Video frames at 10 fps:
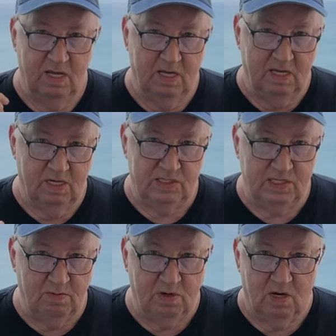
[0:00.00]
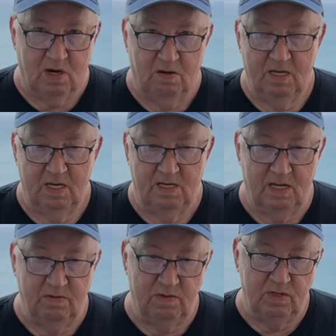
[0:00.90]
and get a SIM card, and
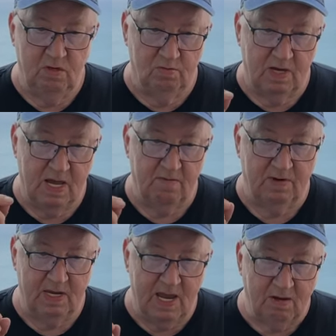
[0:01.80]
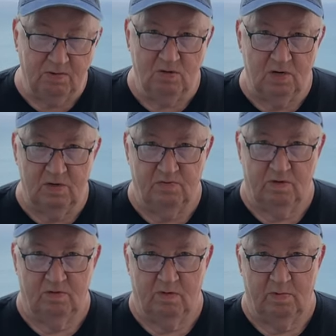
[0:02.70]
then you will have an Ecuadorian
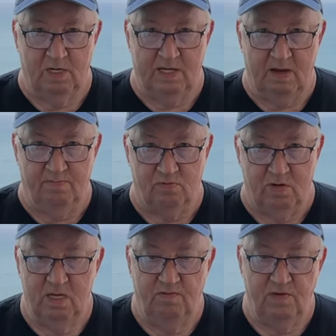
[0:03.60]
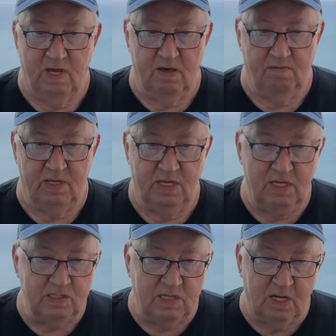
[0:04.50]
phone number at that point. If you have an
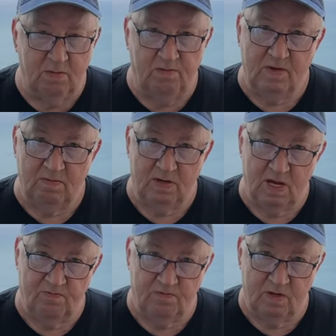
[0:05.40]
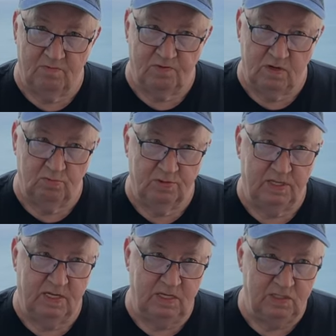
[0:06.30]
eSIM, if you have an, a phone with
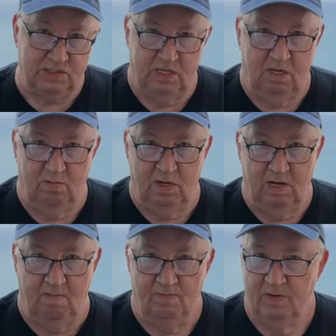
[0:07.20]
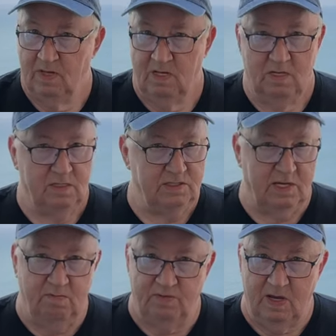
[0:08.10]
an eSIM in it,
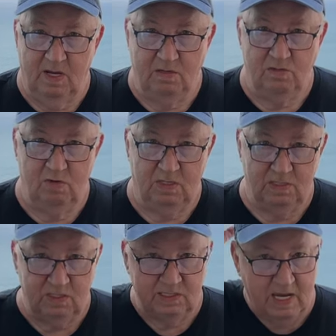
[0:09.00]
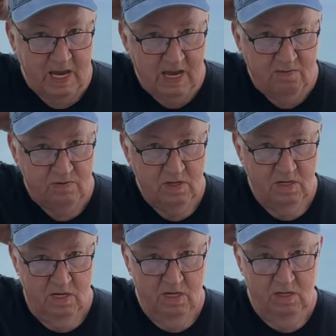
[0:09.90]
same thing. You can just have
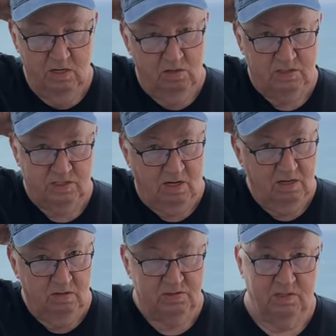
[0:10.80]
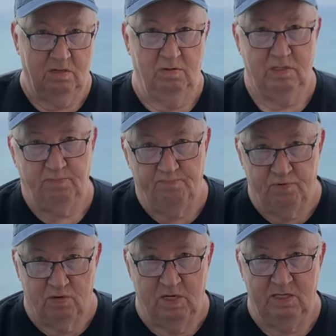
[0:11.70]
your Claro service
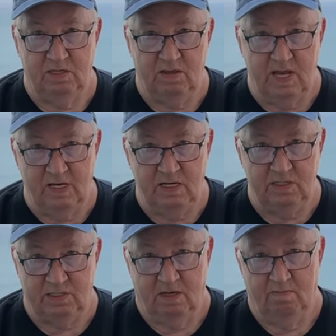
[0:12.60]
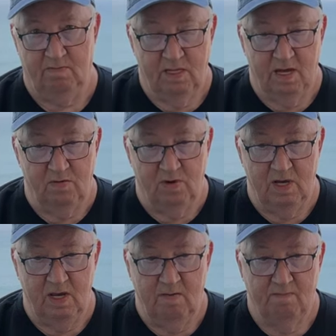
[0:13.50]
ported to that eSIM. That
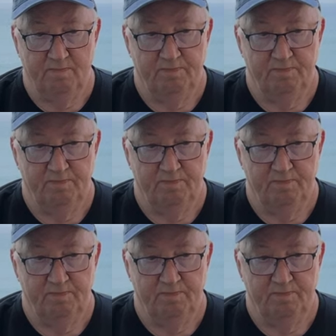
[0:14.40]
way,